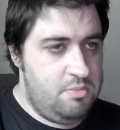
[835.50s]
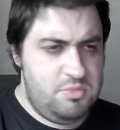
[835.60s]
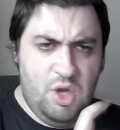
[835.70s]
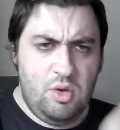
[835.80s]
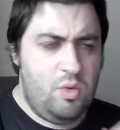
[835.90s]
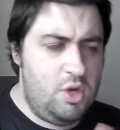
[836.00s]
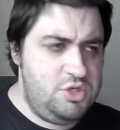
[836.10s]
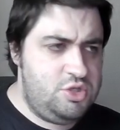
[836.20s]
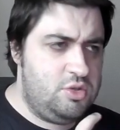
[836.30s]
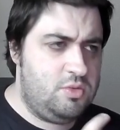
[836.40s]
Not
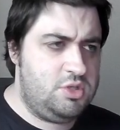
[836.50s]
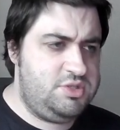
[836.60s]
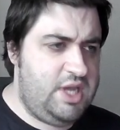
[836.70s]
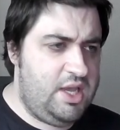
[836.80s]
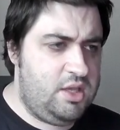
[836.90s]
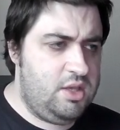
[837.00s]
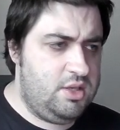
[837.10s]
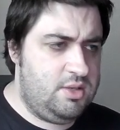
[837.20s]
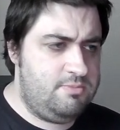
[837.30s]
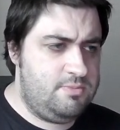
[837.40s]
quite sure what deck
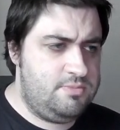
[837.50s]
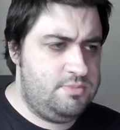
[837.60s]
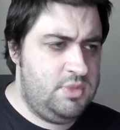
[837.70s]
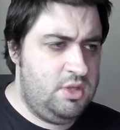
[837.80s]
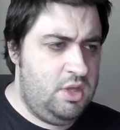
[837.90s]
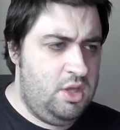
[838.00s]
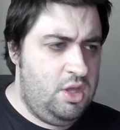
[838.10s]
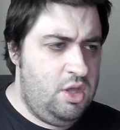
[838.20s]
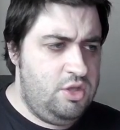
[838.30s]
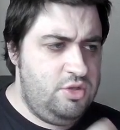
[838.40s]

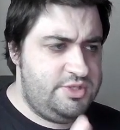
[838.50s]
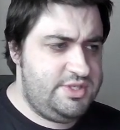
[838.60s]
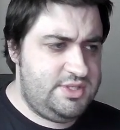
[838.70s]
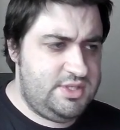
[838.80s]
uses